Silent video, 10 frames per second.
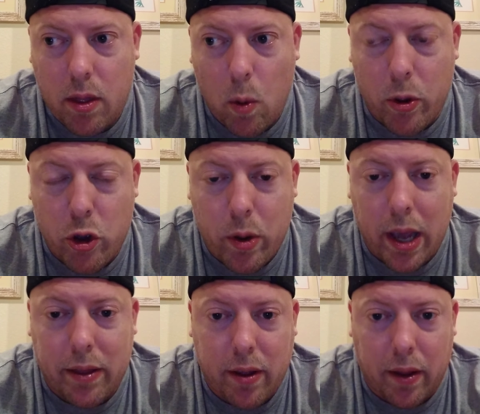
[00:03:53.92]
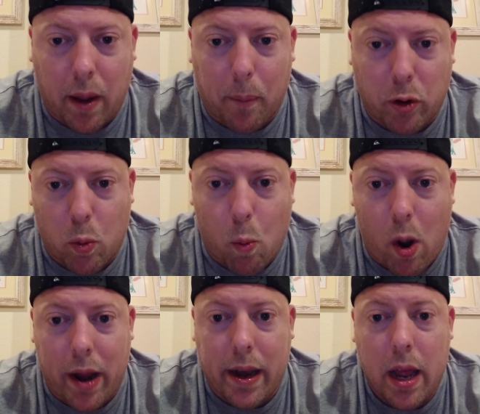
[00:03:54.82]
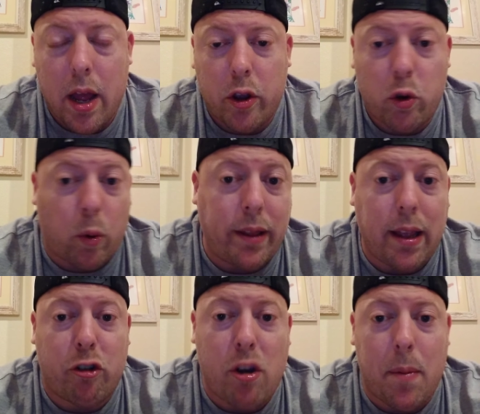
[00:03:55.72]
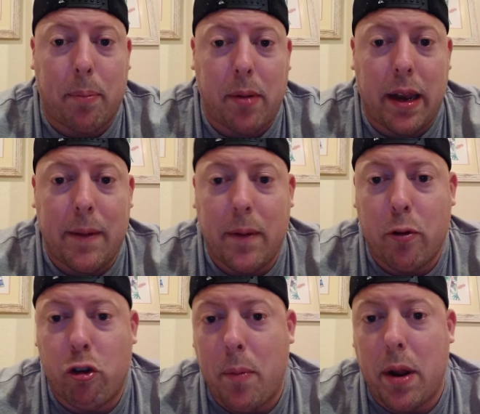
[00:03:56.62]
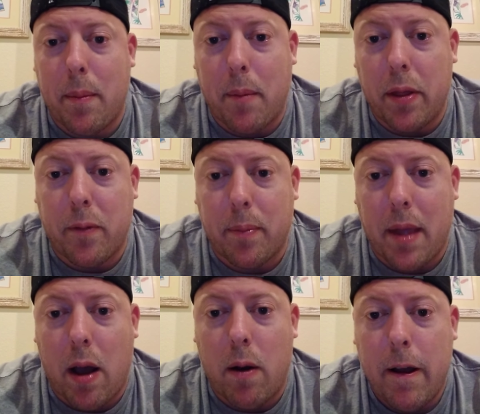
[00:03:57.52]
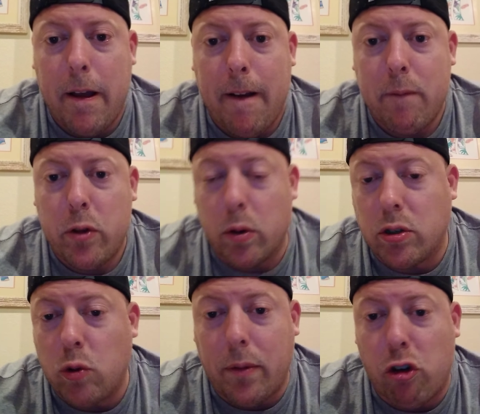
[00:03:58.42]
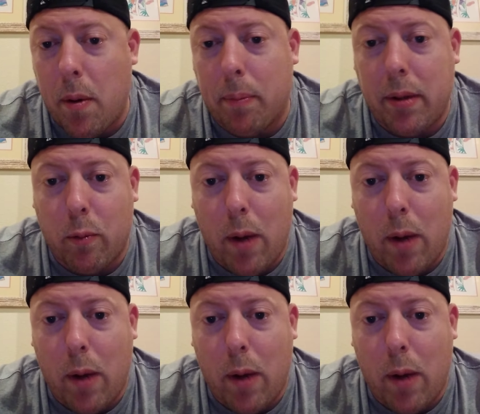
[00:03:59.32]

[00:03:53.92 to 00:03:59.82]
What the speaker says: When you get to the number you want, create that shipment plan. Even if you're shipping it a month from now, you'll still have the shipment plan